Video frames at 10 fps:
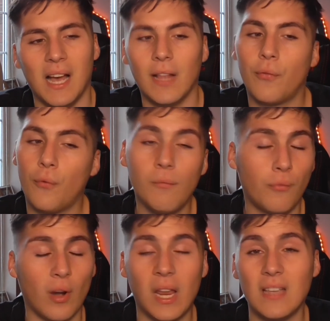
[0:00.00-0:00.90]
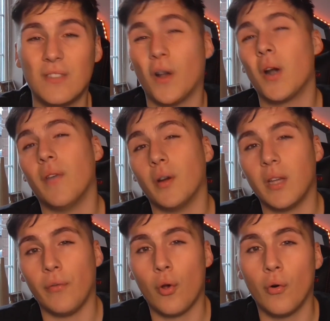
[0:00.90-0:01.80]
And the front three is very, very
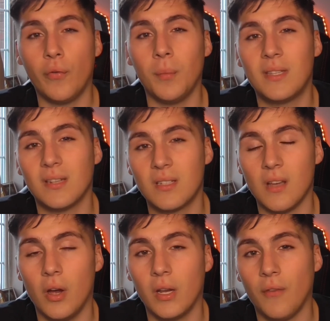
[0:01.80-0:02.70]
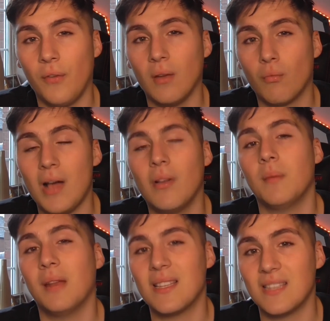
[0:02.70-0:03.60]
difficult for me to decide. I think Raul
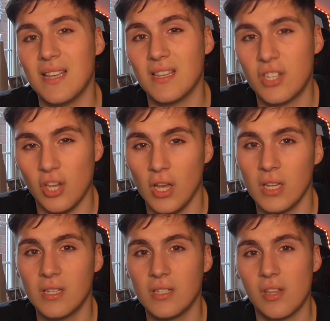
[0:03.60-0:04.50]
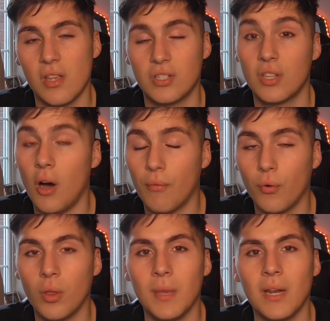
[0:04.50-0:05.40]
Jimenez is a cert to start
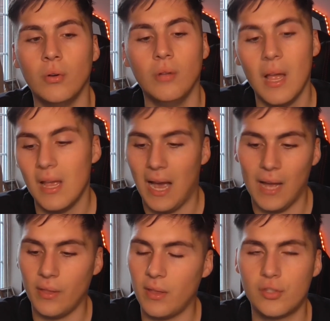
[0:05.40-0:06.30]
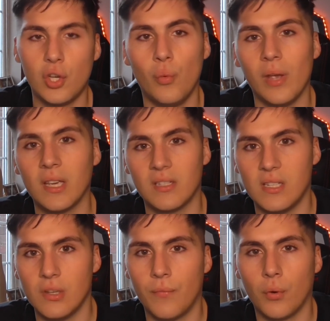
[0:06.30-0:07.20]
through the middle. And then the two wingers
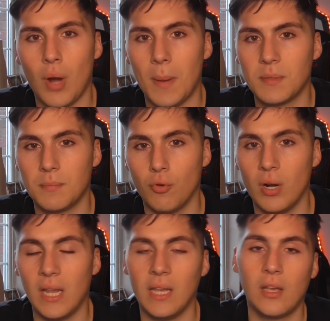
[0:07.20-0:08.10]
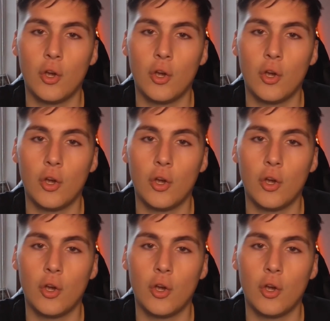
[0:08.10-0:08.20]
is up for grabs, really.